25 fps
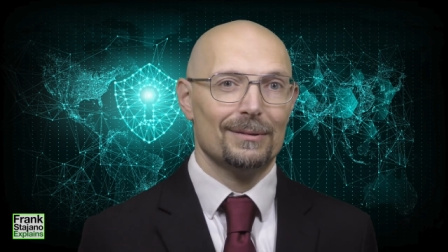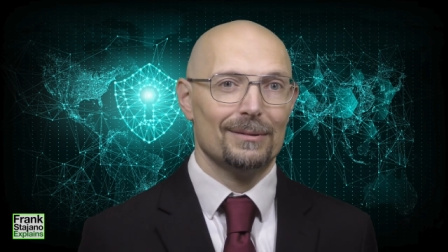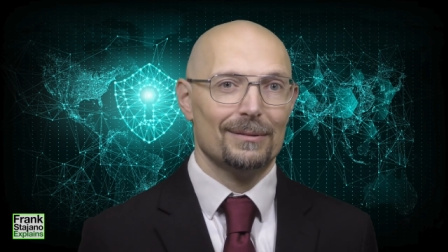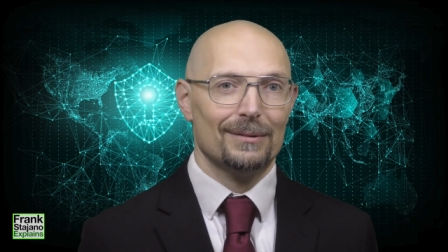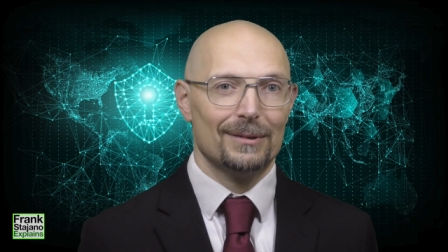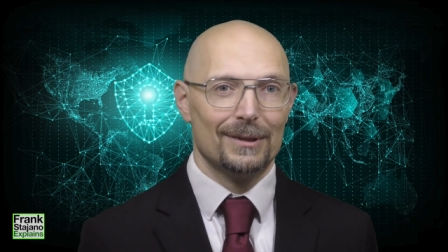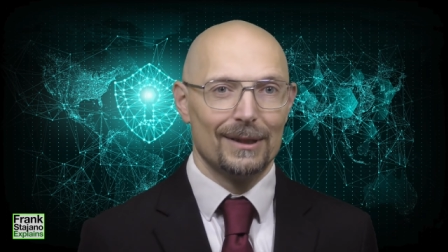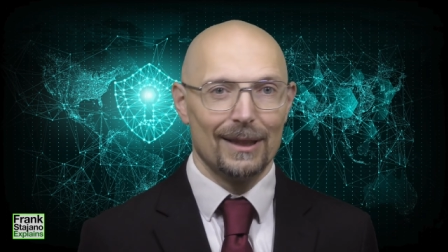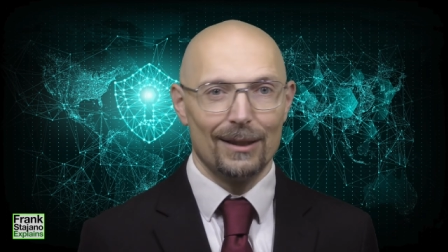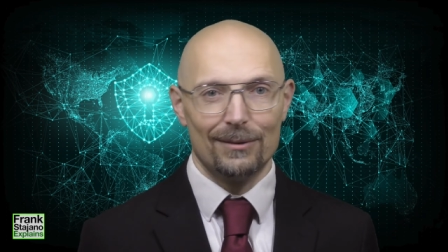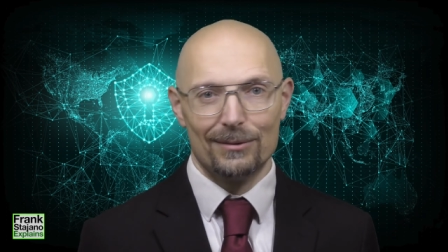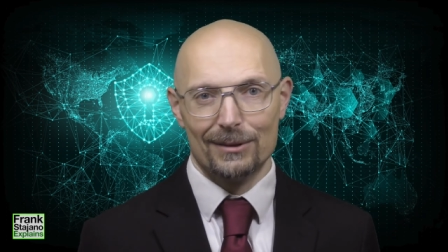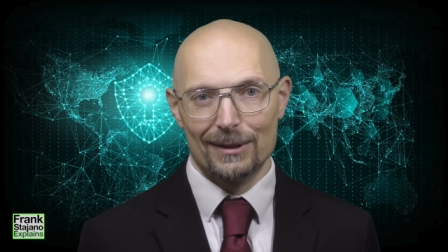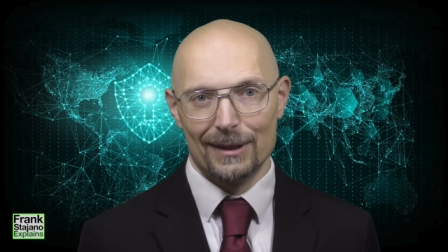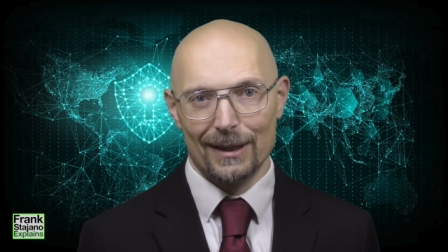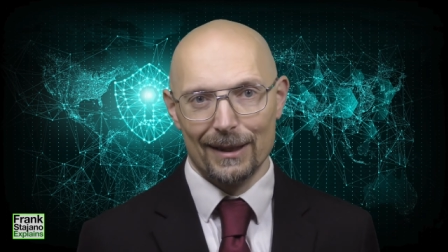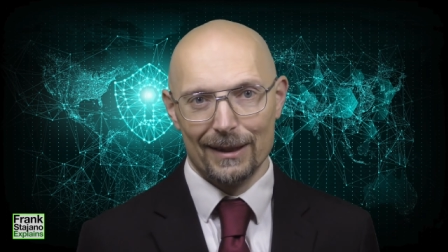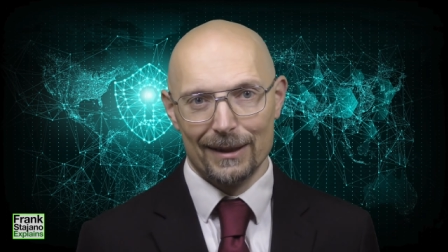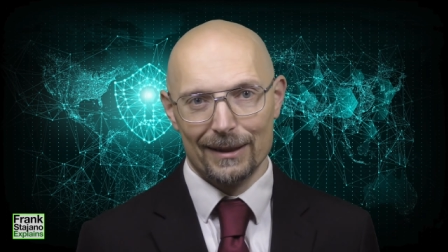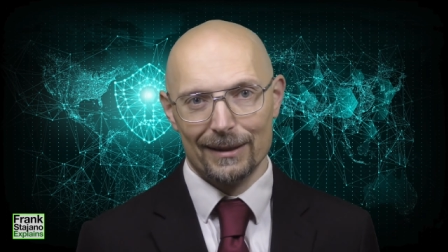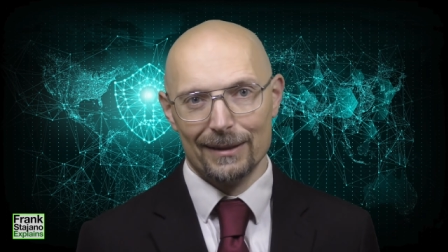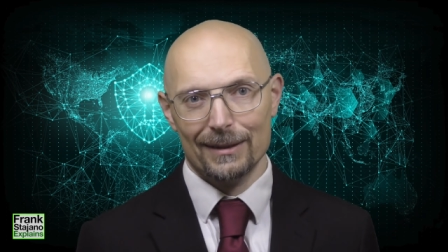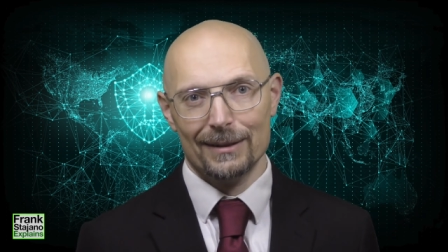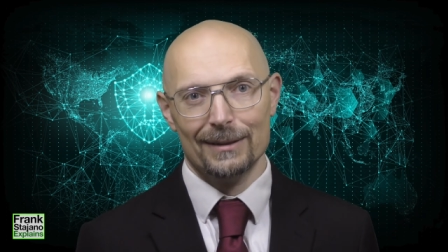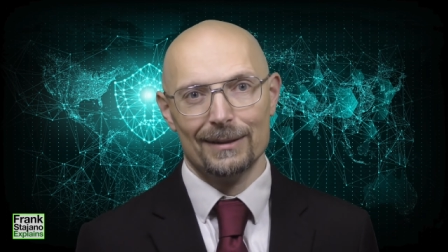sounds
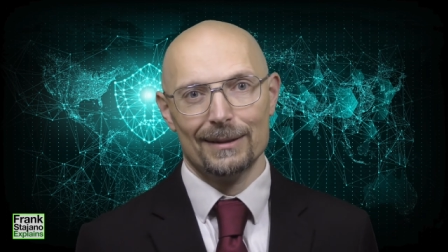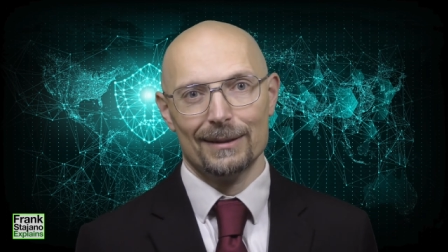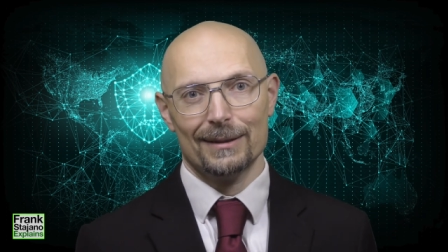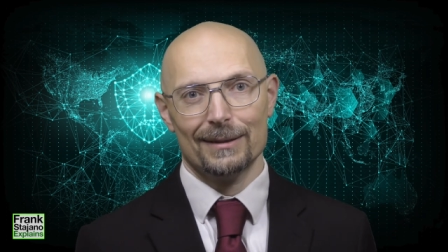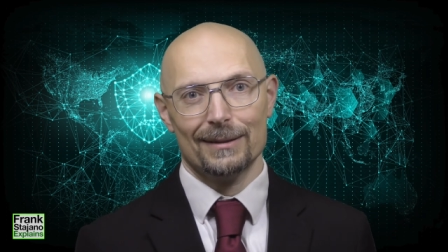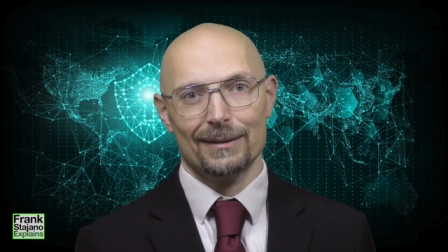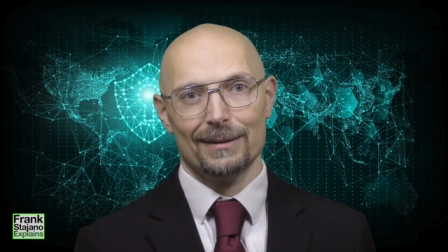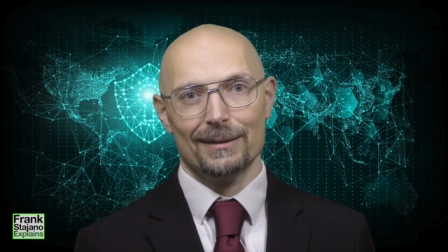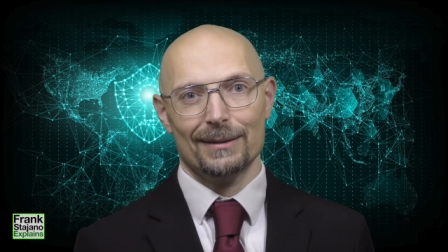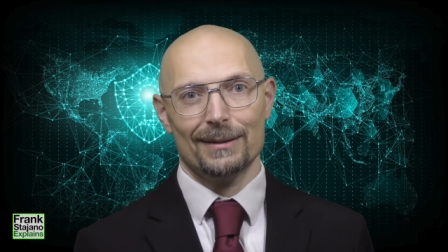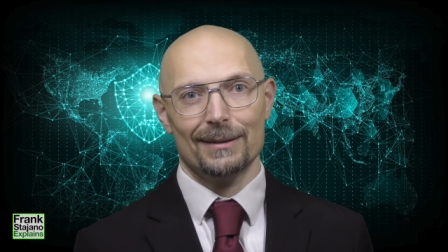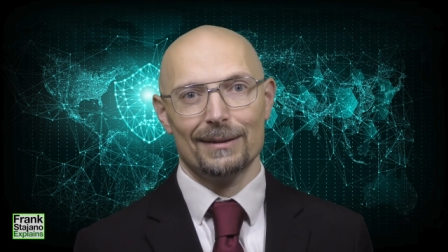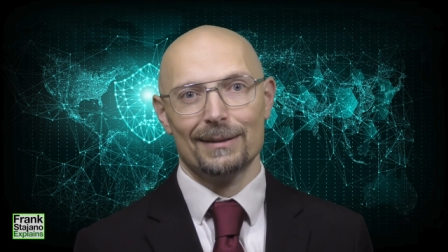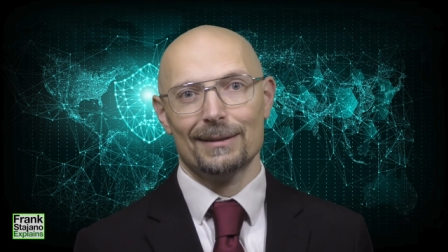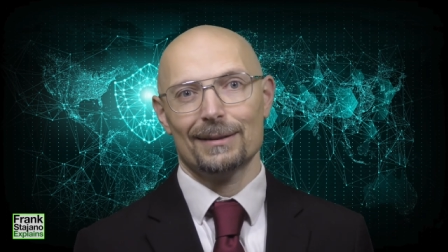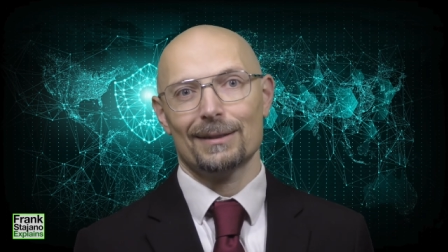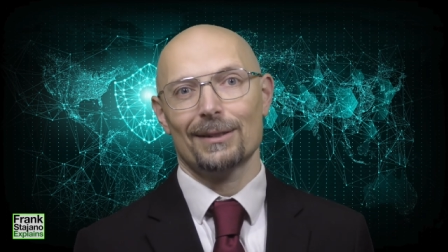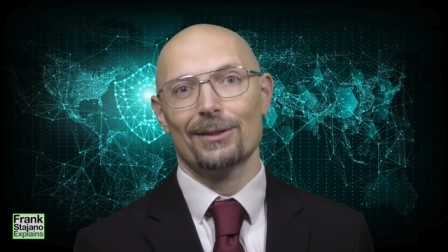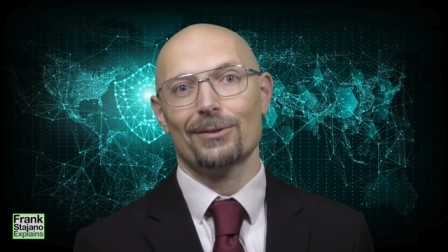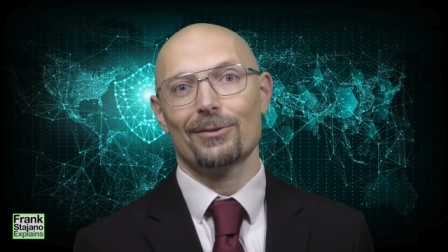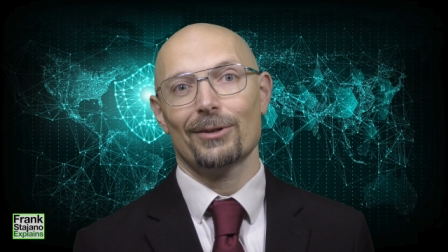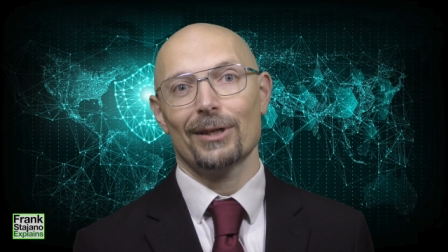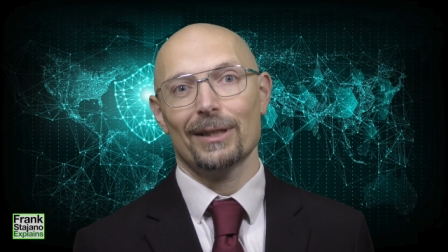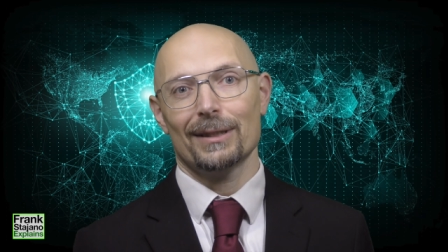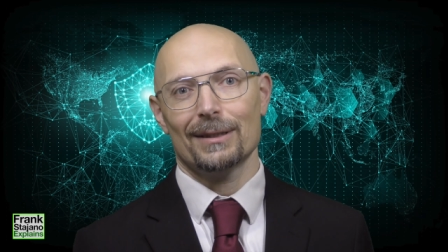like it's a, it's a
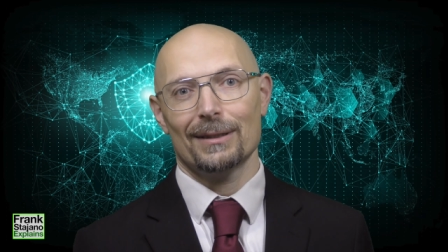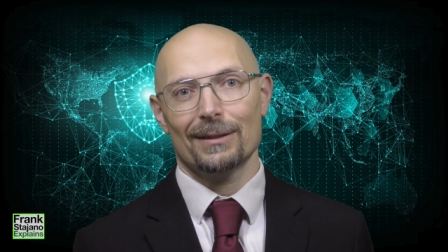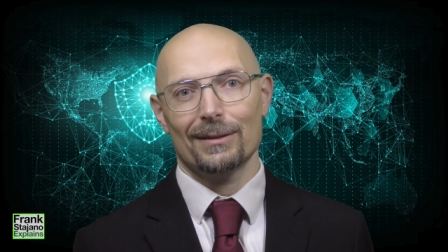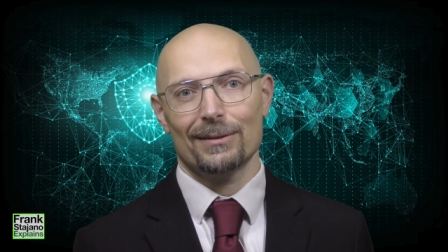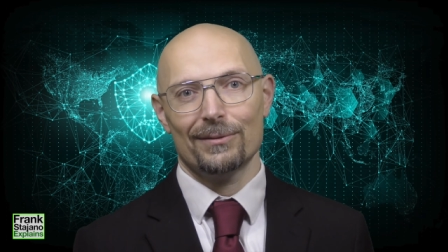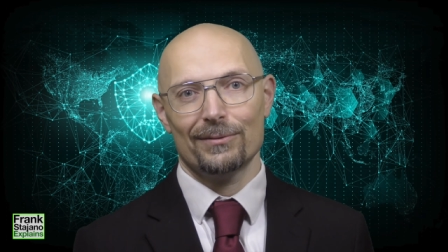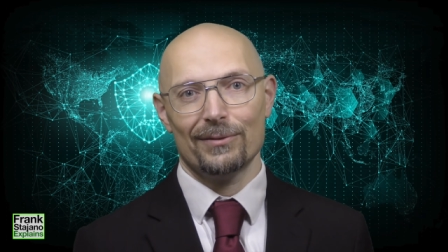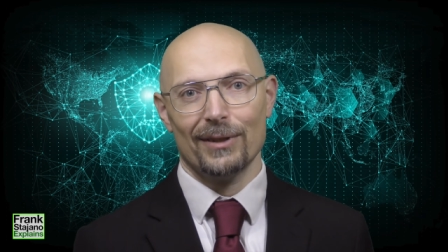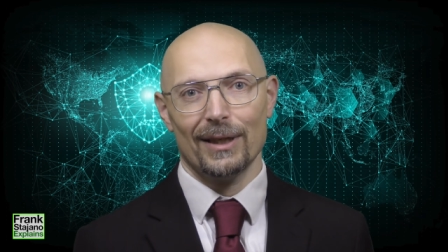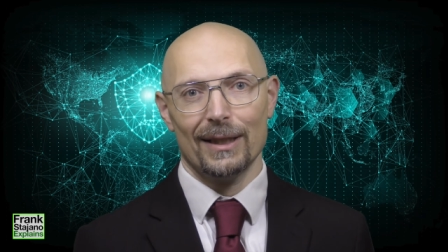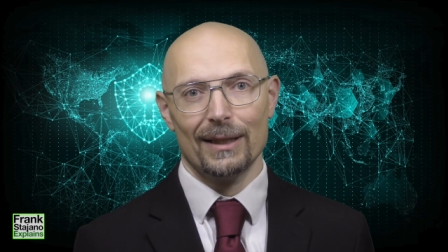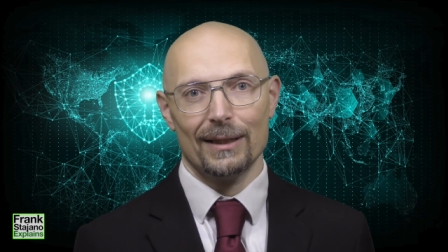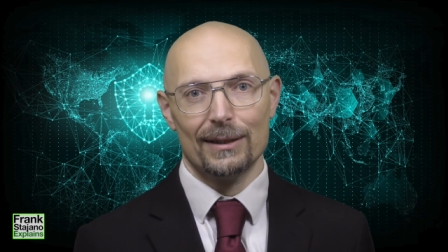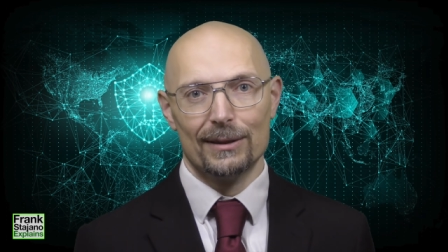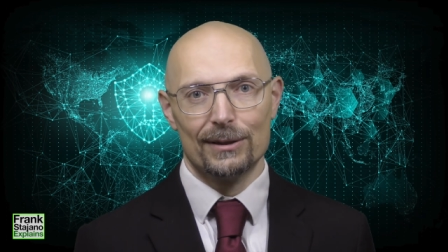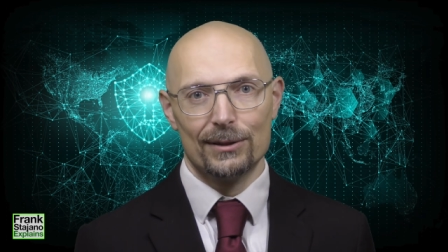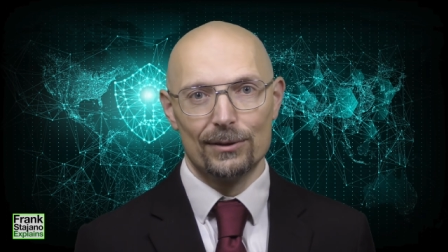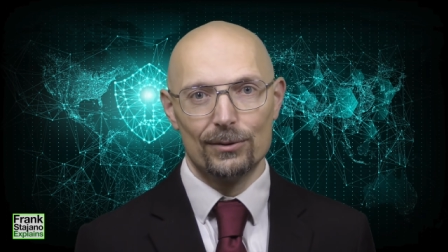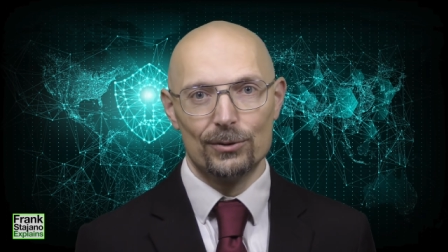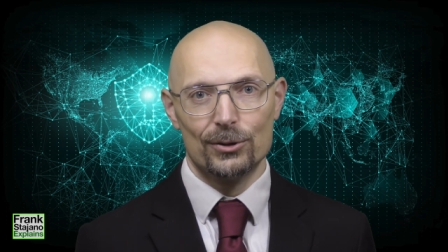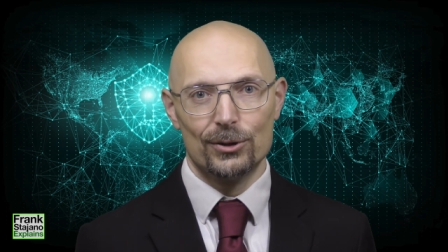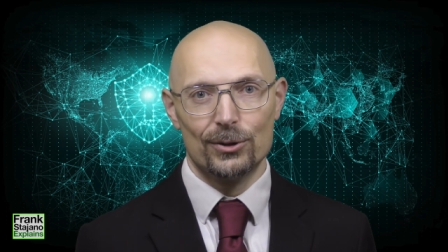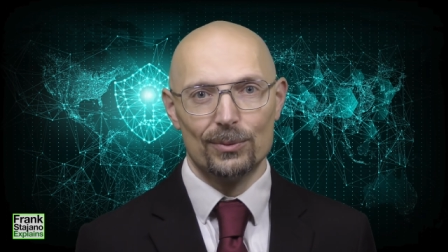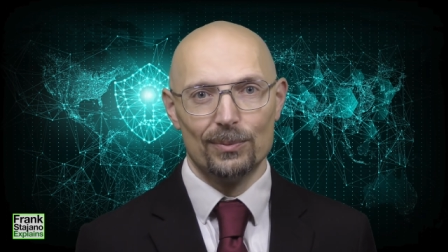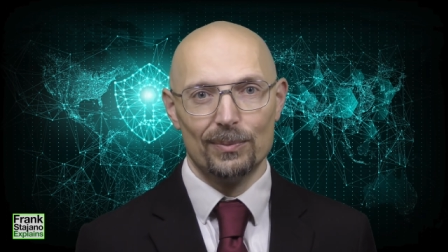great final
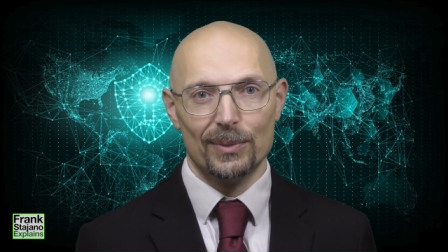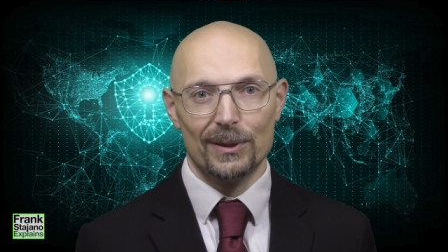solution.